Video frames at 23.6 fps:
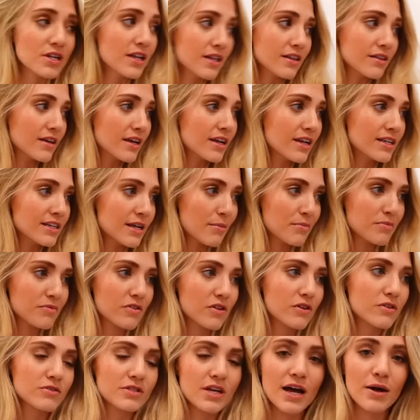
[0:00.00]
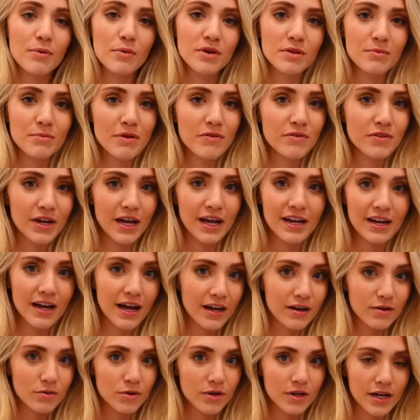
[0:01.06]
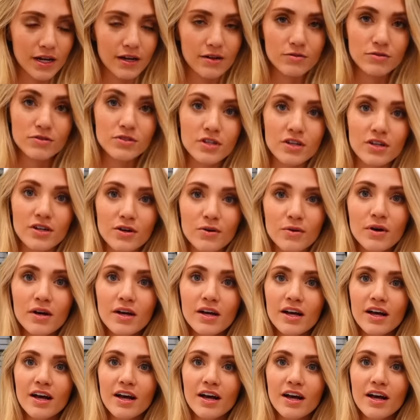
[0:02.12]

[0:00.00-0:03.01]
any type of clothes. I wear them every day and I work out, so.